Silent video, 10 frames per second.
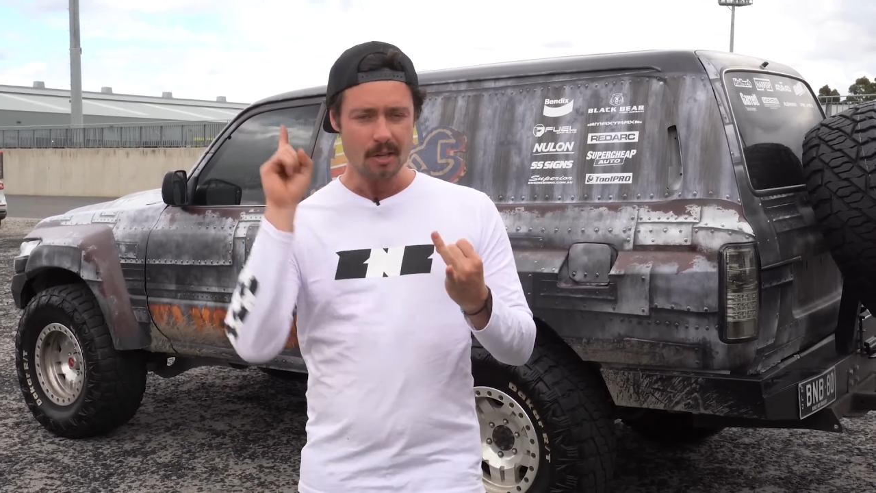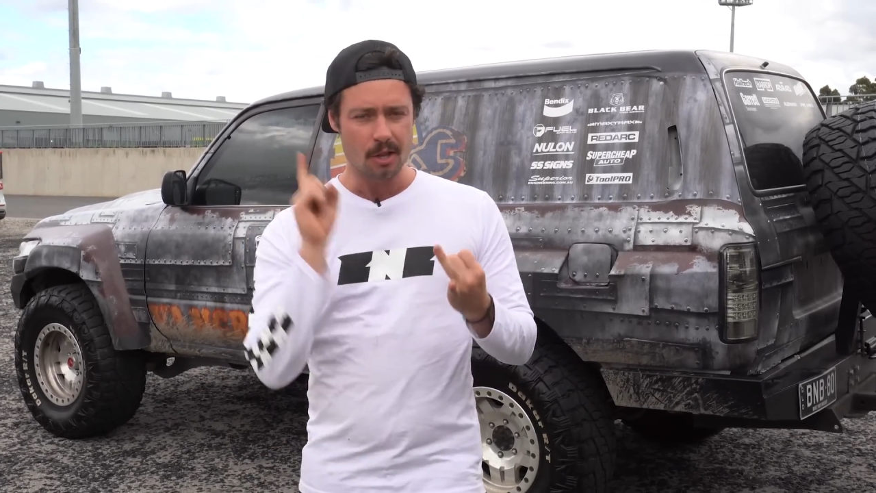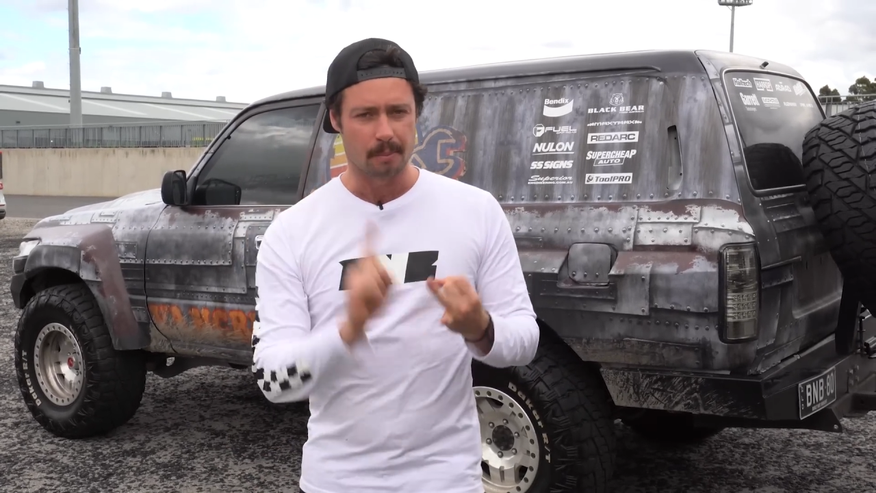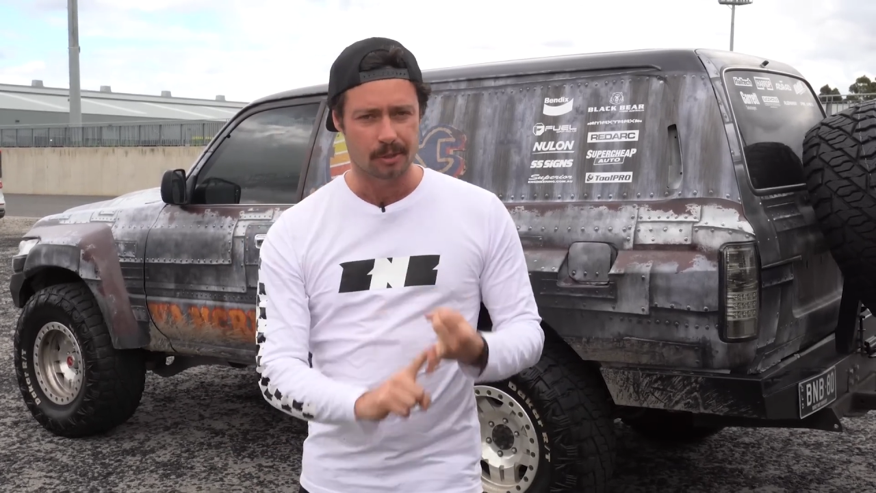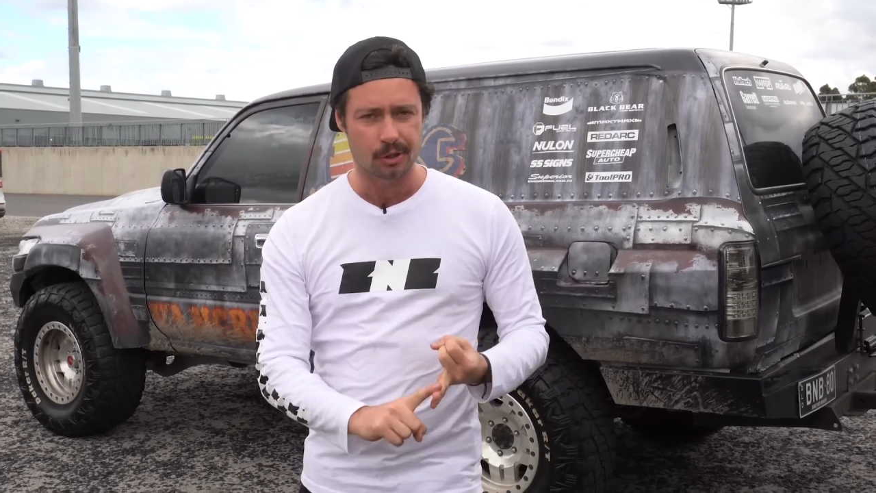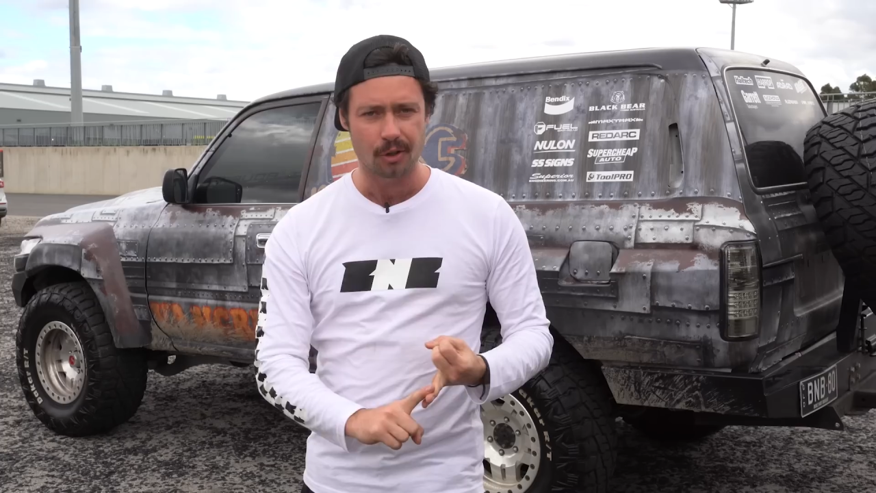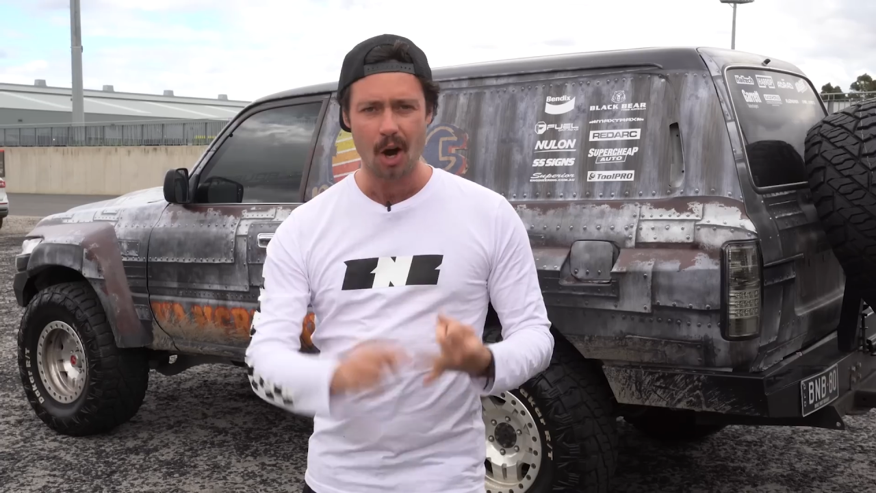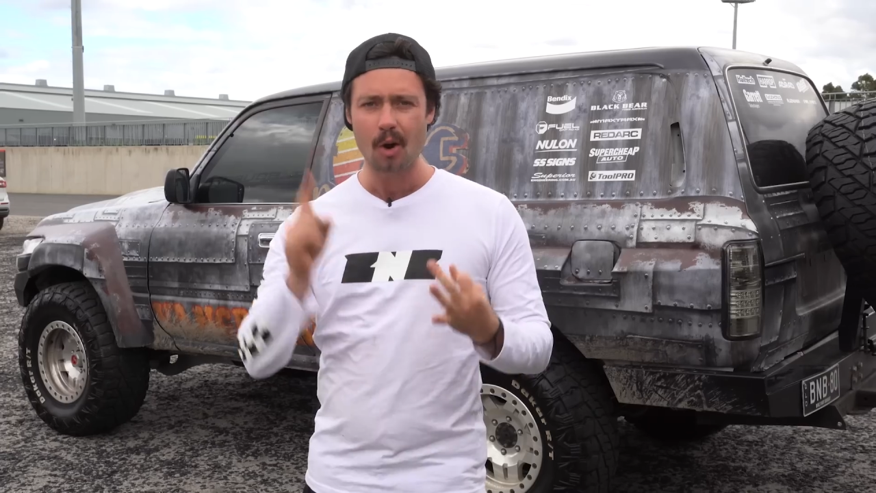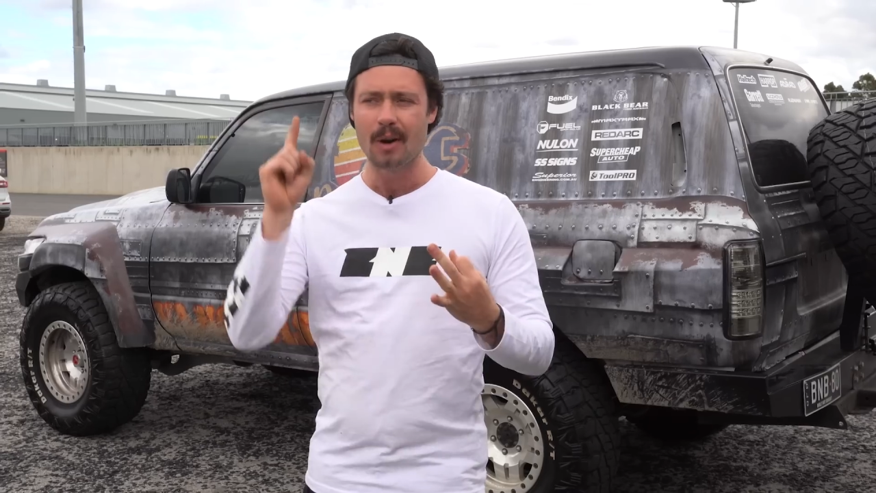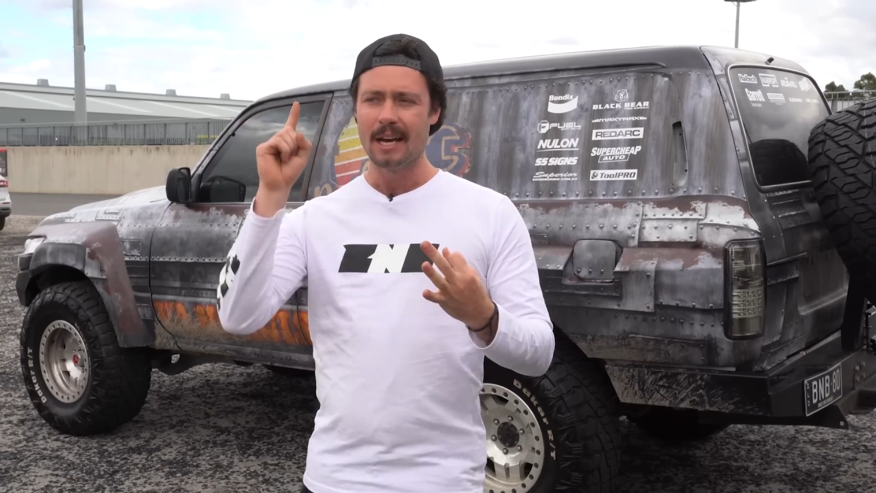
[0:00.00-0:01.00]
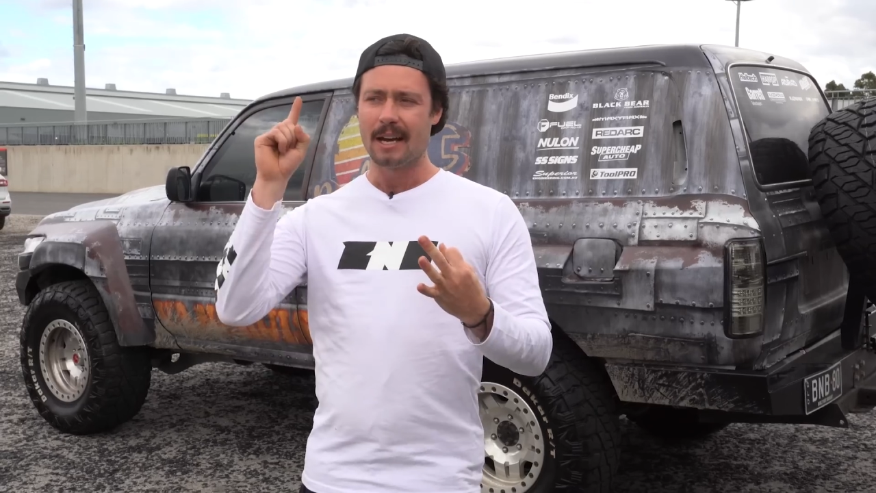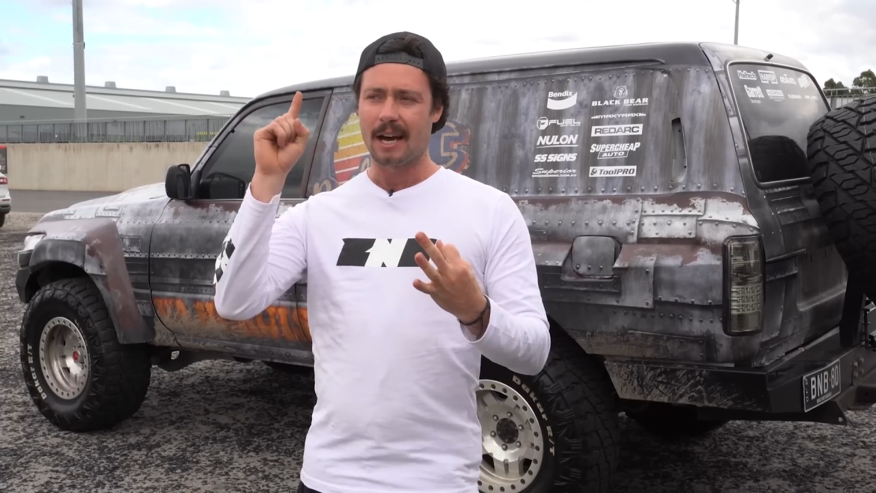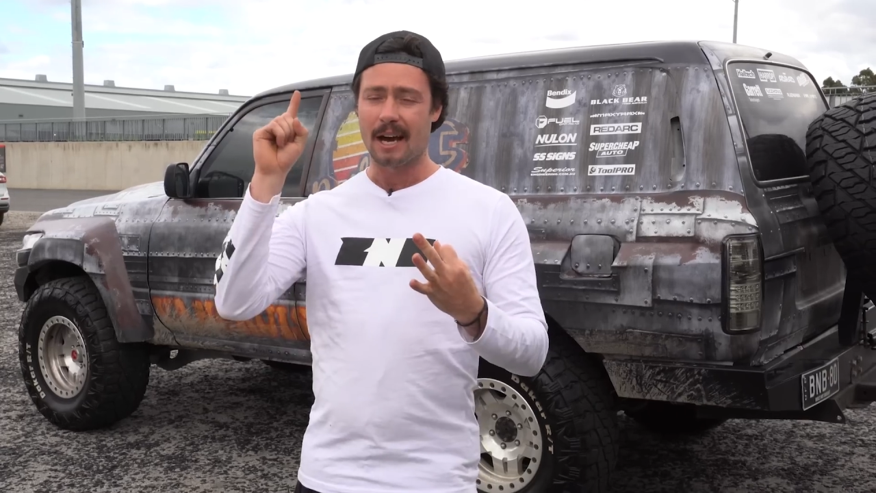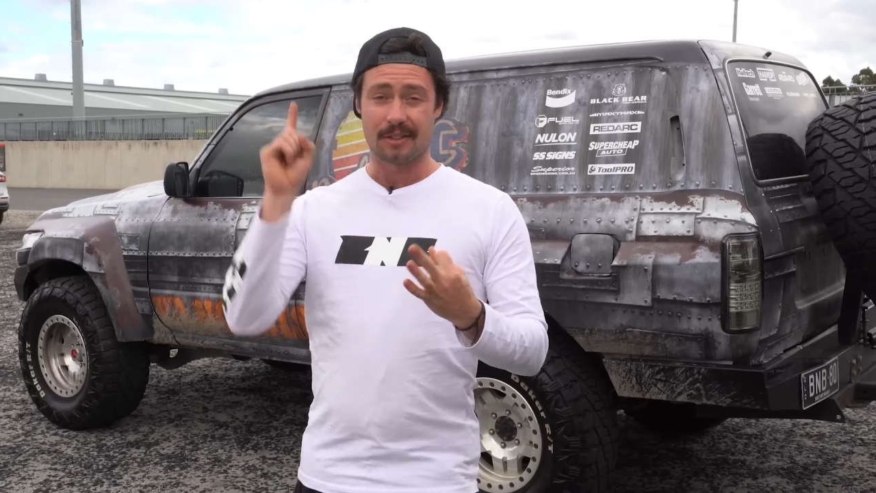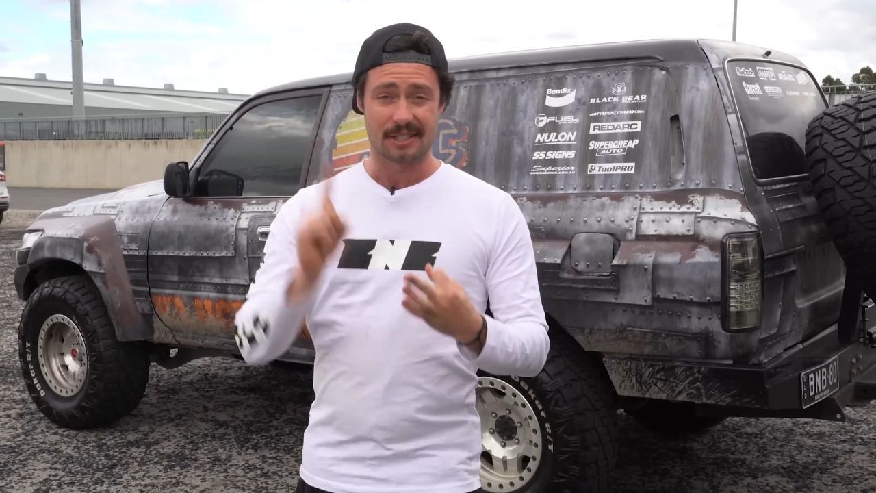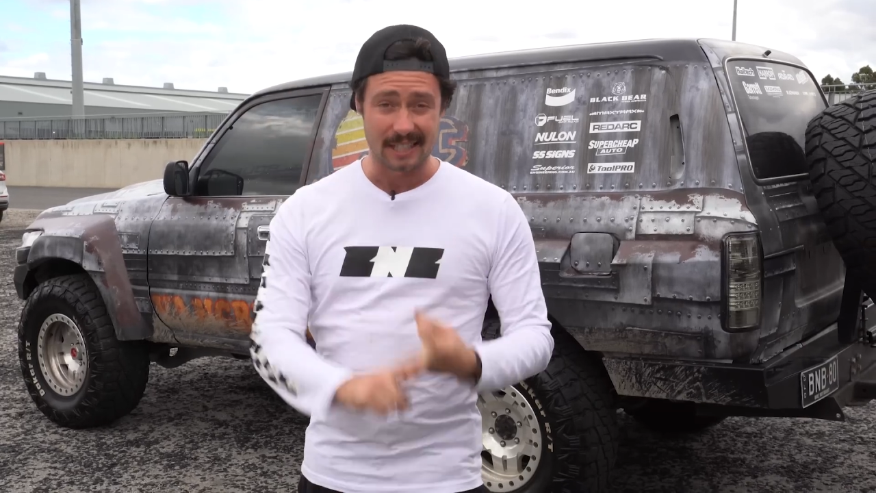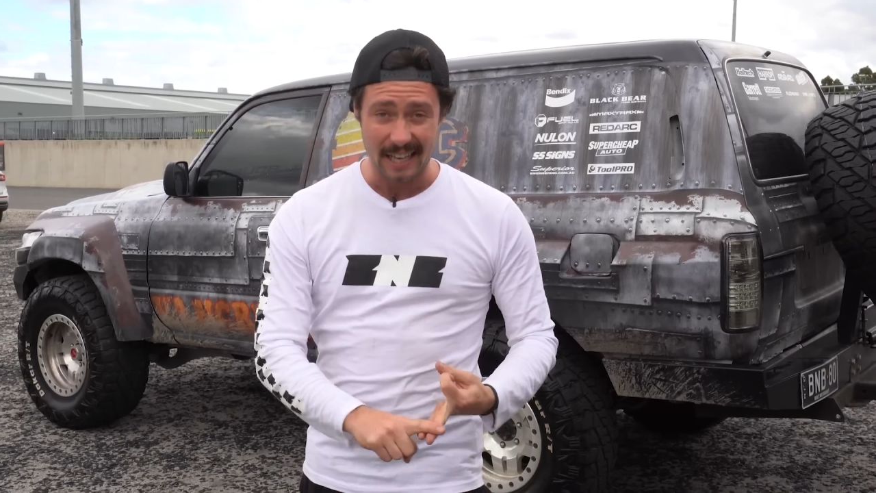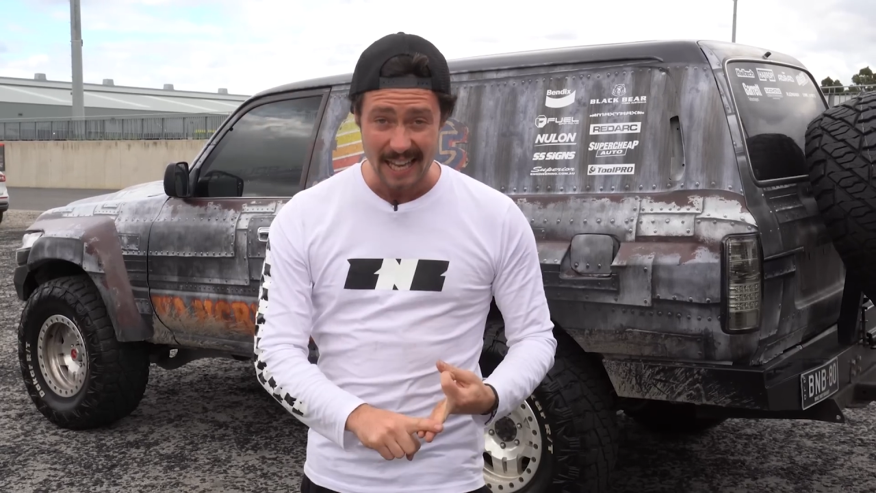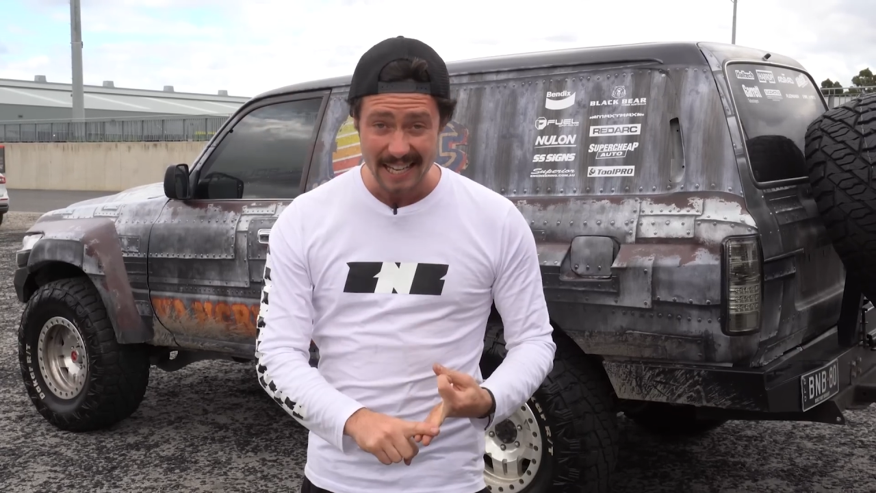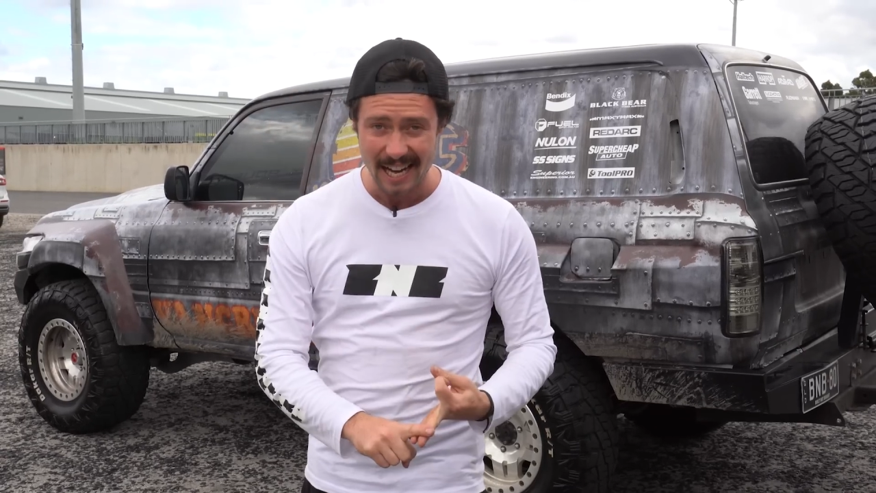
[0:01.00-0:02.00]
the Patrol, the
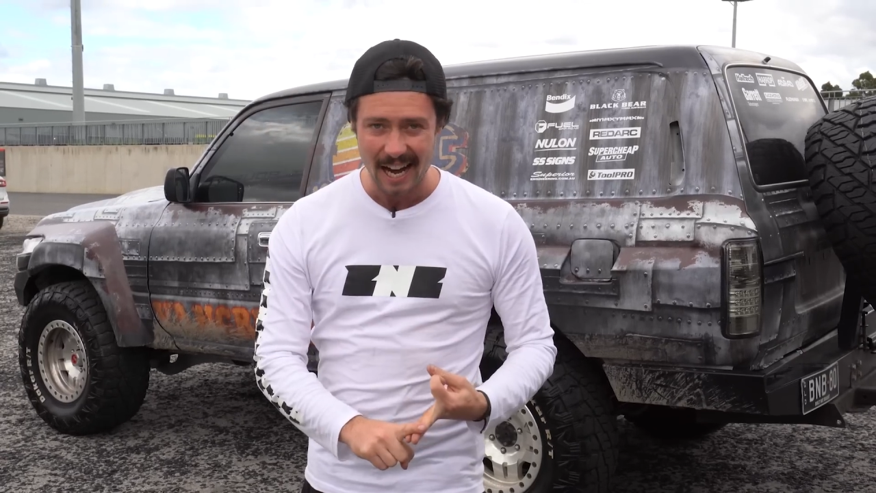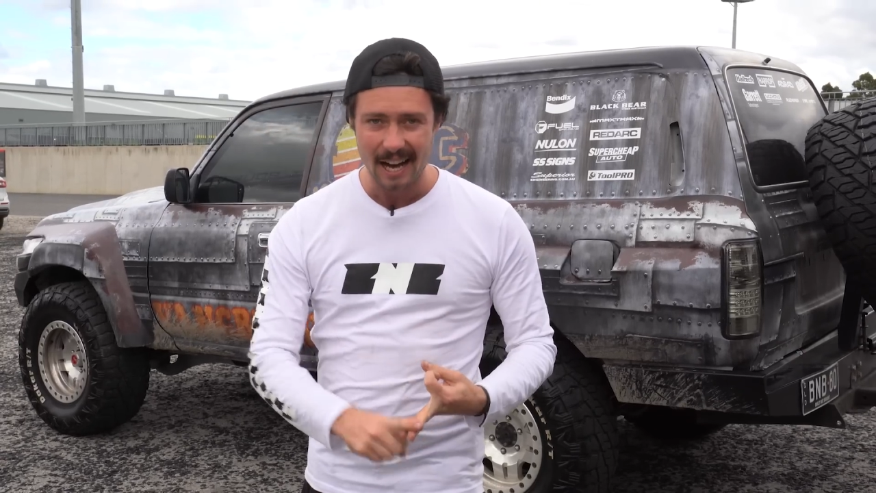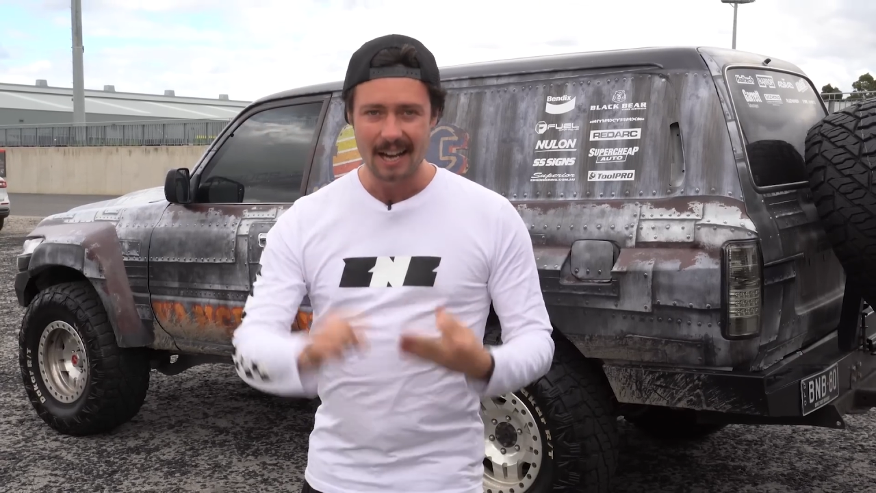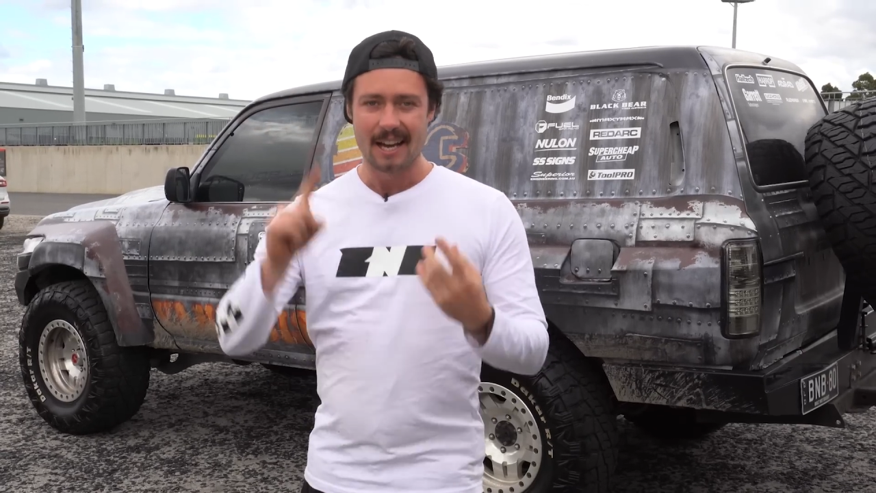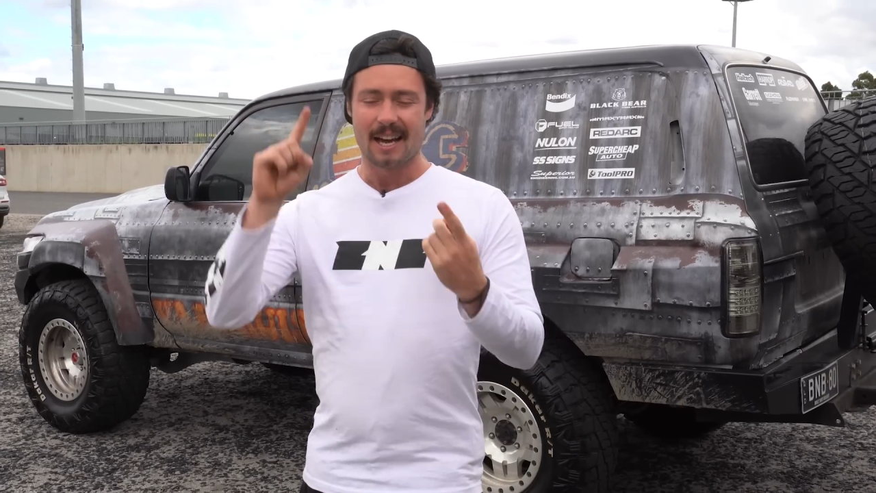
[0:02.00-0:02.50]
Delica,